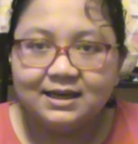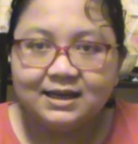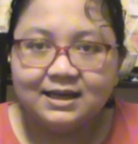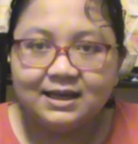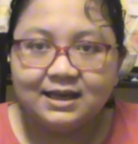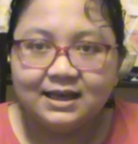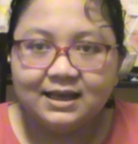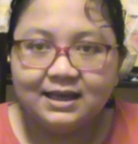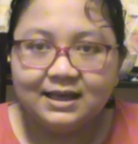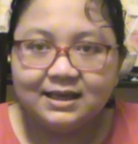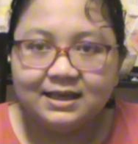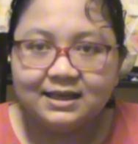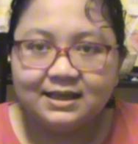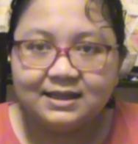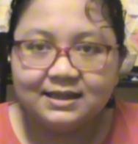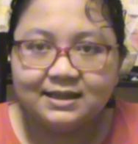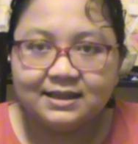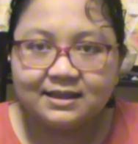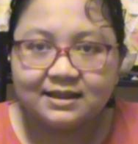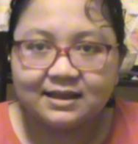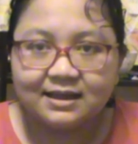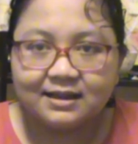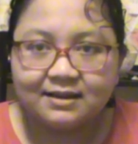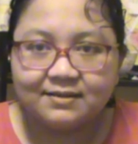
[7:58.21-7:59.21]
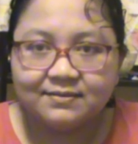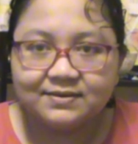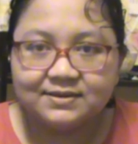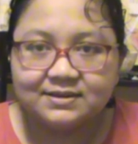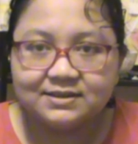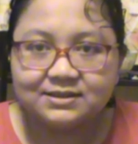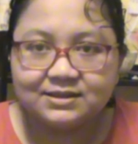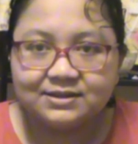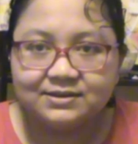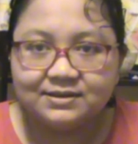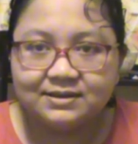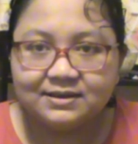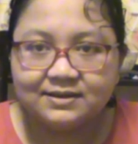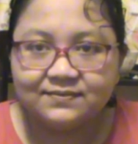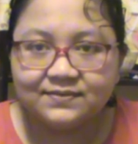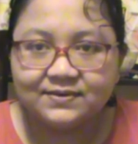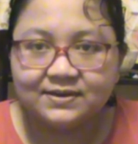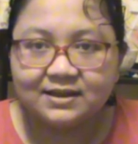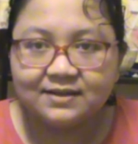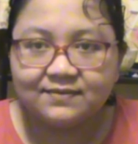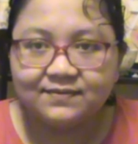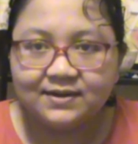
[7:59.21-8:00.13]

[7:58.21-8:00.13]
And thanks for tuning in for this